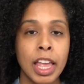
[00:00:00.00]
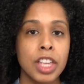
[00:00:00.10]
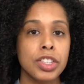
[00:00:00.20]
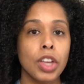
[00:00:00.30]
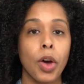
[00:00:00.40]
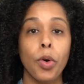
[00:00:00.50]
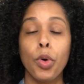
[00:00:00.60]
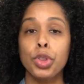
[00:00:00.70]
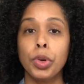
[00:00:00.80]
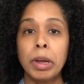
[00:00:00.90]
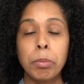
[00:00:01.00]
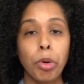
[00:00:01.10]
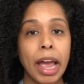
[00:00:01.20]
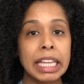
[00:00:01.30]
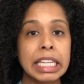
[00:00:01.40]
So during
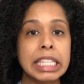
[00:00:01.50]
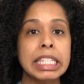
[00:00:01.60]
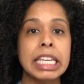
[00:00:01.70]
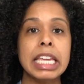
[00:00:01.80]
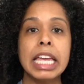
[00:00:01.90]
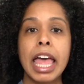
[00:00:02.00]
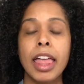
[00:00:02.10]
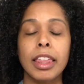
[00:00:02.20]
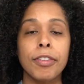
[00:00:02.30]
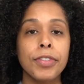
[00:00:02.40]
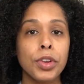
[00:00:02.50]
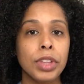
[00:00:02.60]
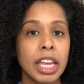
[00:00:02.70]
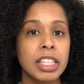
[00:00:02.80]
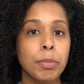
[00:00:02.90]
pregnancy and a few
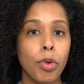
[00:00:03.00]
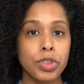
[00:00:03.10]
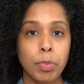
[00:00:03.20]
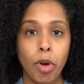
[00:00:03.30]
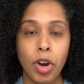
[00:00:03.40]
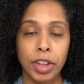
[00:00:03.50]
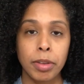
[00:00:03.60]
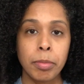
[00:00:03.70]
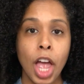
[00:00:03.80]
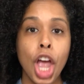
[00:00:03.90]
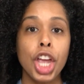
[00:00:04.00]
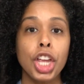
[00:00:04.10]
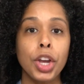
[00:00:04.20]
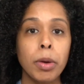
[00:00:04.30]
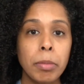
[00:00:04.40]
days postpartum,
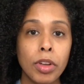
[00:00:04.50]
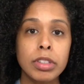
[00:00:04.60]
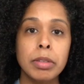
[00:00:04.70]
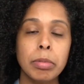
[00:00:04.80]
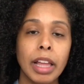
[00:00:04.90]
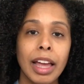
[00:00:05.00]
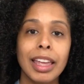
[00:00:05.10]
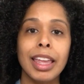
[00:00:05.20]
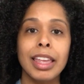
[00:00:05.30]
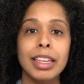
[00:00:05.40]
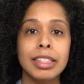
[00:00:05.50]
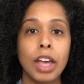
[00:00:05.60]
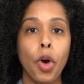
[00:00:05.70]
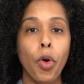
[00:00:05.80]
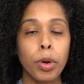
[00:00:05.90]
your milk supply is
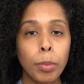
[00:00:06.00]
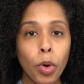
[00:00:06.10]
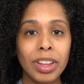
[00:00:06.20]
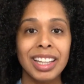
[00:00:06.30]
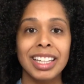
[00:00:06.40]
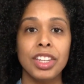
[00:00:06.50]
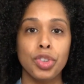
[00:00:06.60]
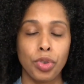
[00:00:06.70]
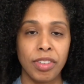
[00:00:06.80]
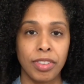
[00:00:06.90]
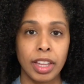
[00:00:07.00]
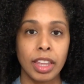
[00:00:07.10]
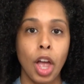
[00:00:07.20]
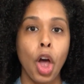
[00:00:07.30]
hormonally driven,